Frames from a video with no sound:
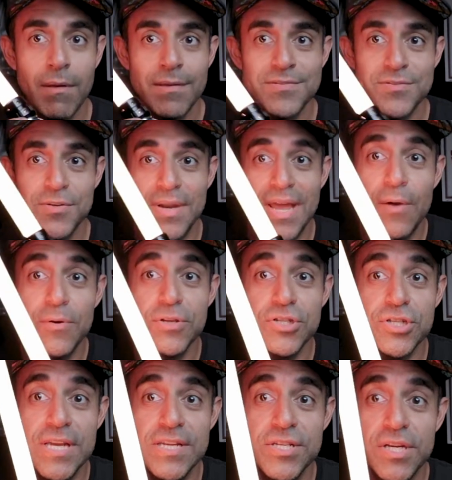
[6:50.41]
So now it's
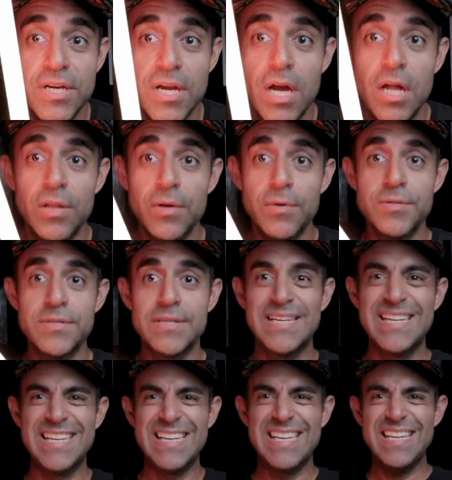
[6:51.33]
changing colors.
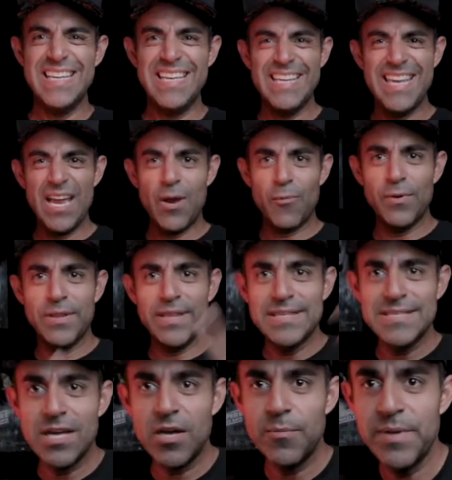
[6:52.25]
You can't really
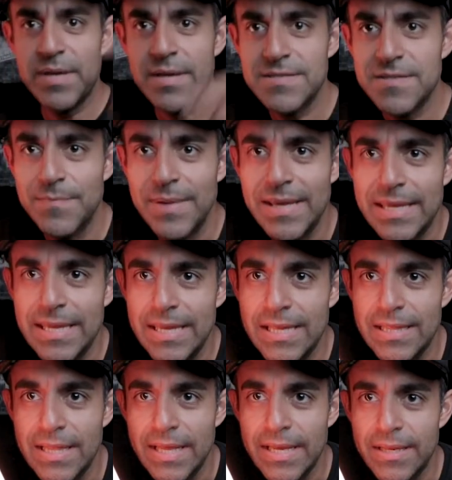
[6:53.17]
tell because of my
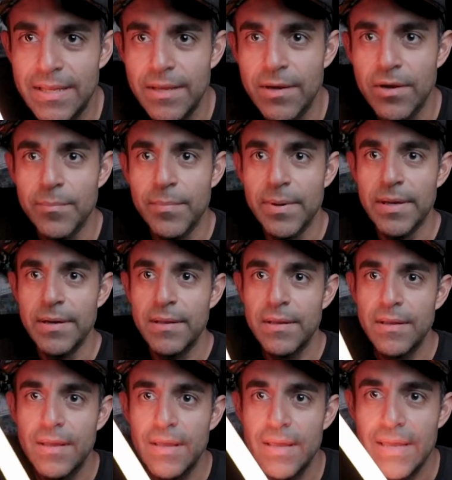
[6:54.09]
key light here, but
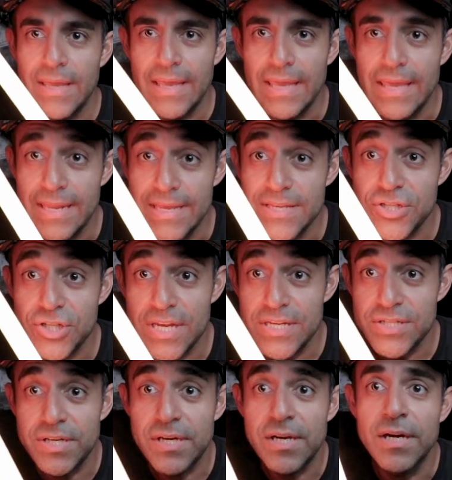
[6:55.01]
it is
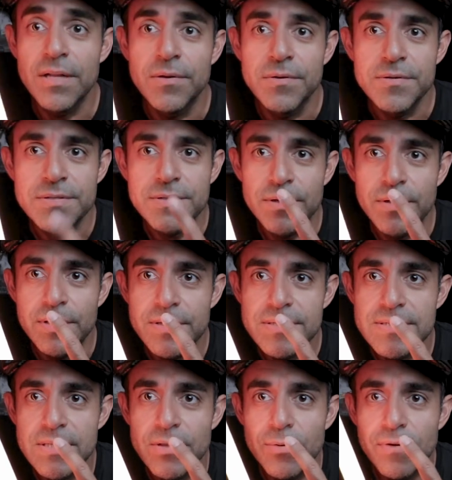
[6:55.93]
changing colors. So you
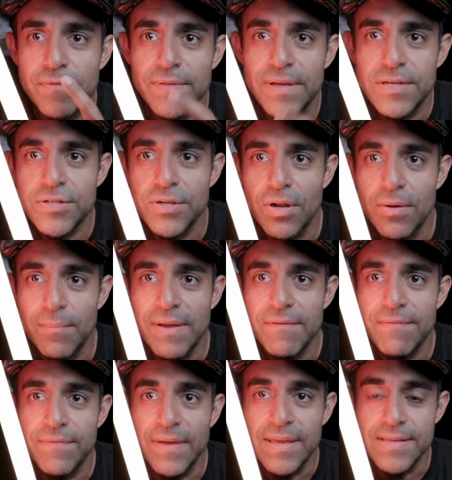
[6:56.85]
can see the reflection on my
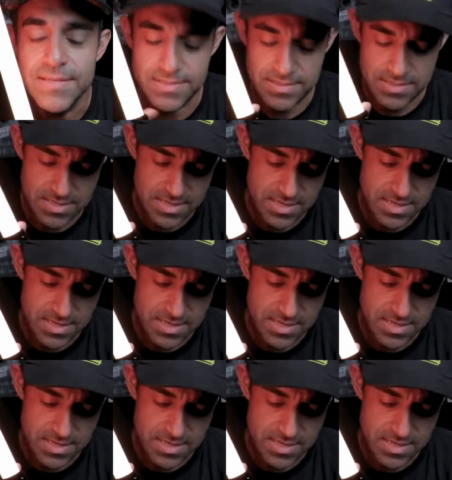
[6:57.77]
face.